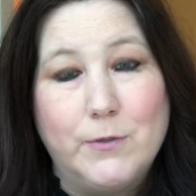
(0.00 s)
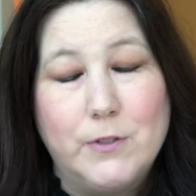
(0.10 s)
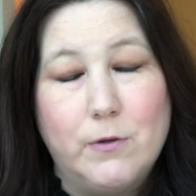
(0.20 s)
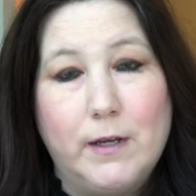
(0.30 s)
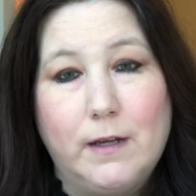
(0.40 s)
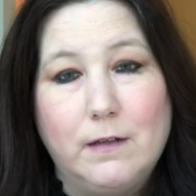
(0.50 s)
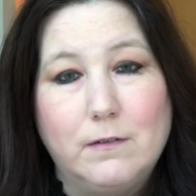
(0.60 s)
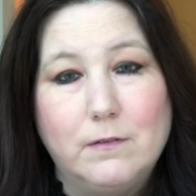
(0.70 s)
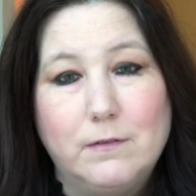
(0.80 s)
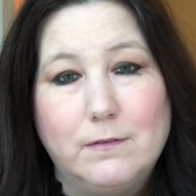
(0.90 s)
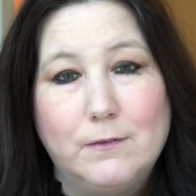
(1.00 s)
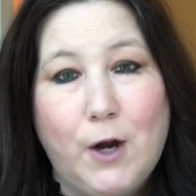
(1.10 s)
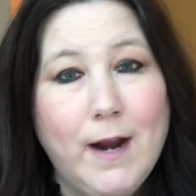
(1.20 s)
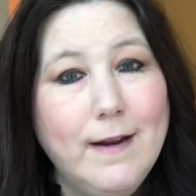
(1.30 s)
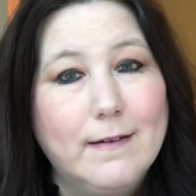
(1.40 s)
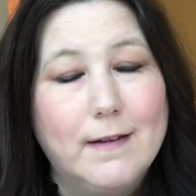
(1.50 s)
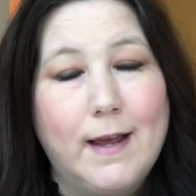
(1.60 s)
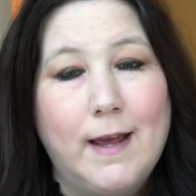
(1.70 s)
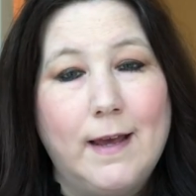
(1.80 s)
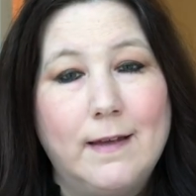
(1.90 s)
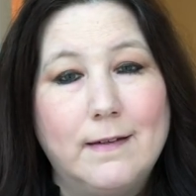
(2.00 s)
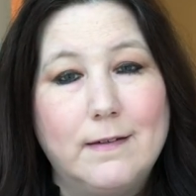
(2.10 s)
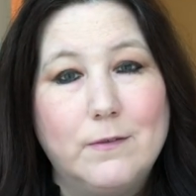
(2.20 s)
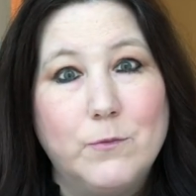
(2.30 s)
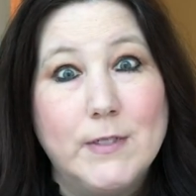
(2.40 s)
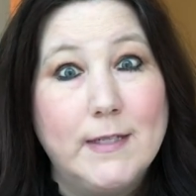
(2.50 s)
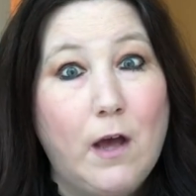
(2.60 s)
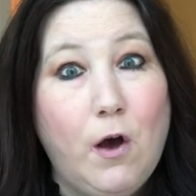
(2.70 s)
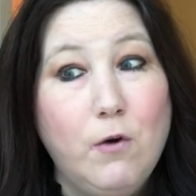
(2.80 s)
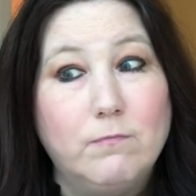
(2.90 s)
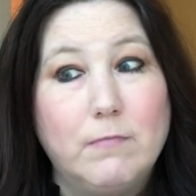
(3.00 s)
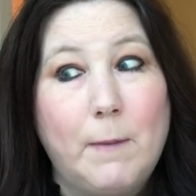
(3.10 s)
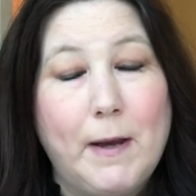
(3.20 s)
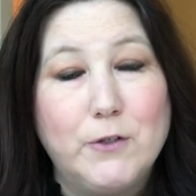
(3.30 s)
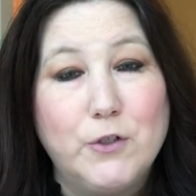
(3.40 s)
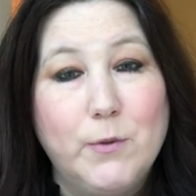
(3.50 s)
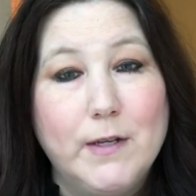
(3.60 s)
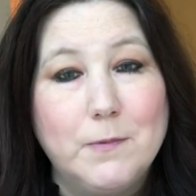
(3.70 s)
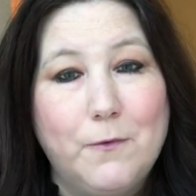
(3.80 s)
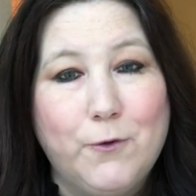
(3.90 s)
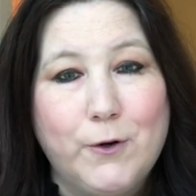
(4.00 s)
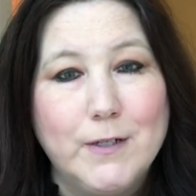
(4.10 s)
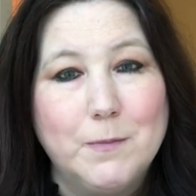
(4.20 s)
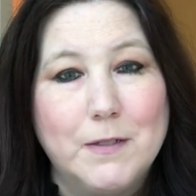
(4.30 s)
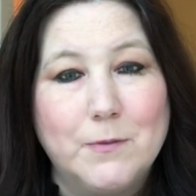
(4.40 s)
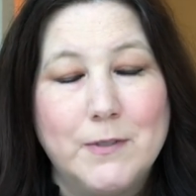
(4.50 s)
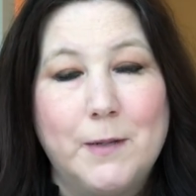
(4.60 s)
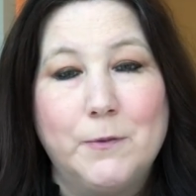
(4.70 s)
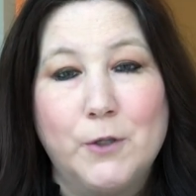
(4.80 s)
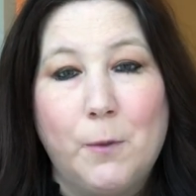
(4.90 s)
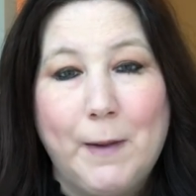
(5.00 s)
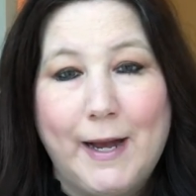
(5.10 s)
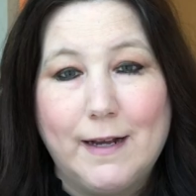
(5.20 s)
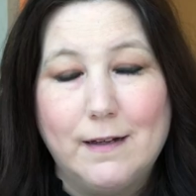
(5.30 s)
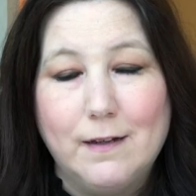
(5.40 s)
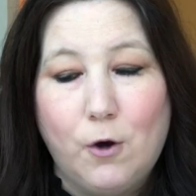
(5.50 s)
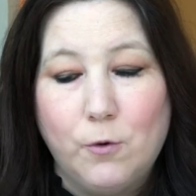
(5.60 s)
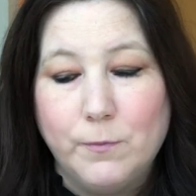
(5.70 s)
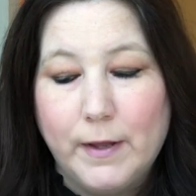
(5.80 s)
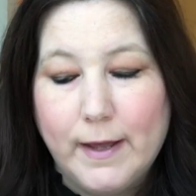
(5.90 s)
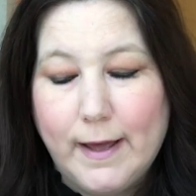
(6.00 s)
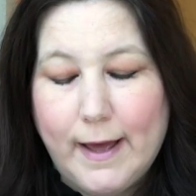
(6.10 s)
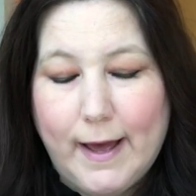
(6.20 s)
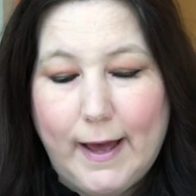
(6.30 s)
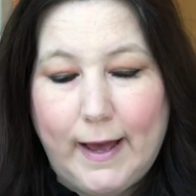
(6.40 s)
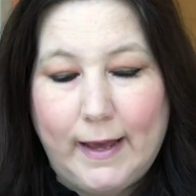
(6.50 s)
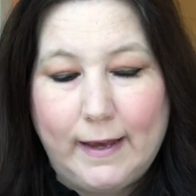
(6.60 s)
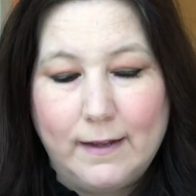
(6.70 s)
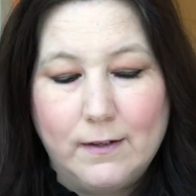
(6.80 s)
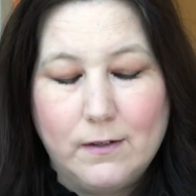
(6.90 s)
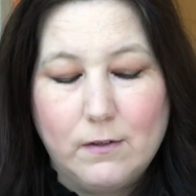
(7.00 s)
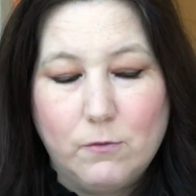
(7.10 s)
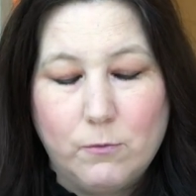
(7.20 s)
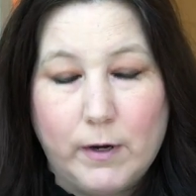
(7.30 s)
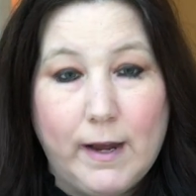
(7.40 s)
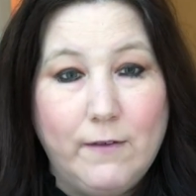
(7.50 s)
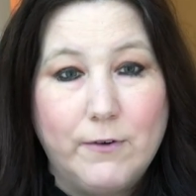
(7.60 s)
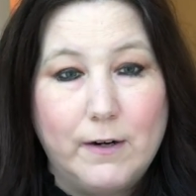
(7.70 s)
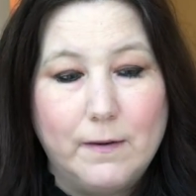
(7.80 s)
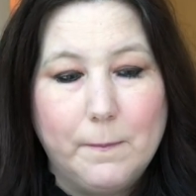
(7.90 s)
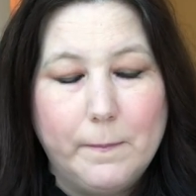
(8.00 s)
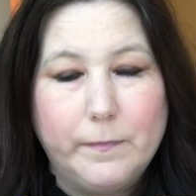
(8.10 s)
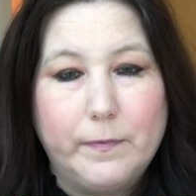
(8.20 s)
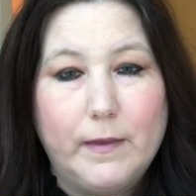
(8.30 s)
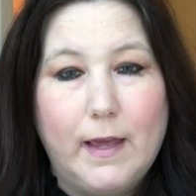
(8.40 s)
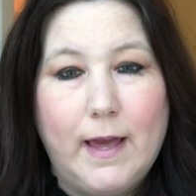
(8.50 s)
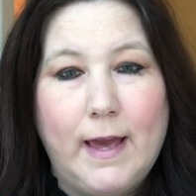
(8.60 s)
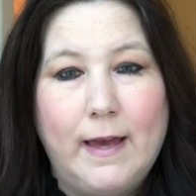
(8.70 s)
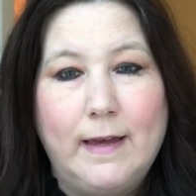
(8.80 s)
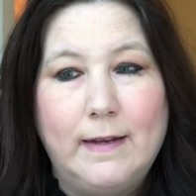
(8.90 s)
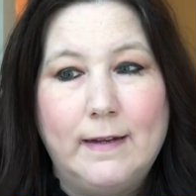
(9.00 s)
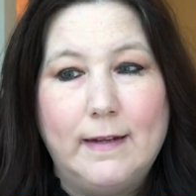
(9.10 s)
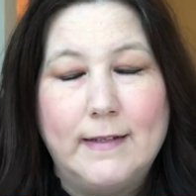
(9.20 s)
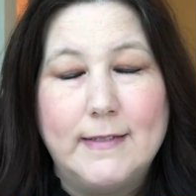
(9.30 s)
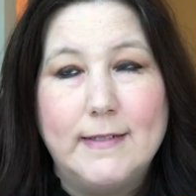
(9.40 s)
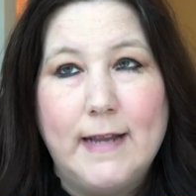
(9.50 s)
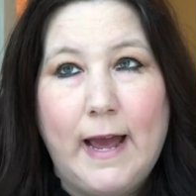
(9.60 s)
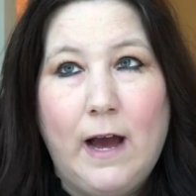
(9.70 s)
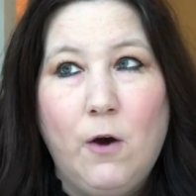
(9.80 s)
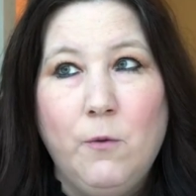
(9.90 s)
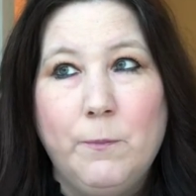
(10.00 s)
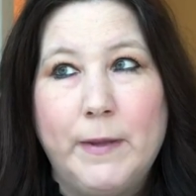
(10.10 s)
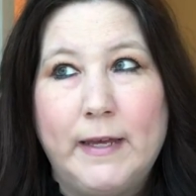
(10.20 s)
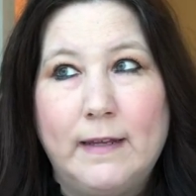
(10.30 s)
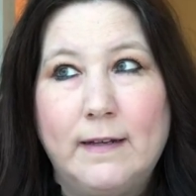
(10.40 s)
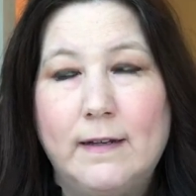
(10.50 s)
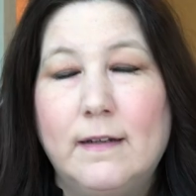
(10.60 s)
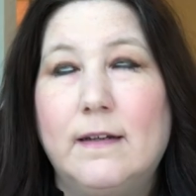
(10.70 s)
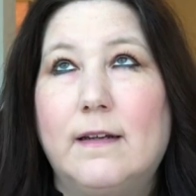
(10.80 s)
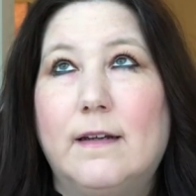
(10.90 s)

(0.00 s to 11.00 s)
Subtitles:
was doing great and was sent home about 2 weeks before Christmas. Was able to go back home and recover. And it's now been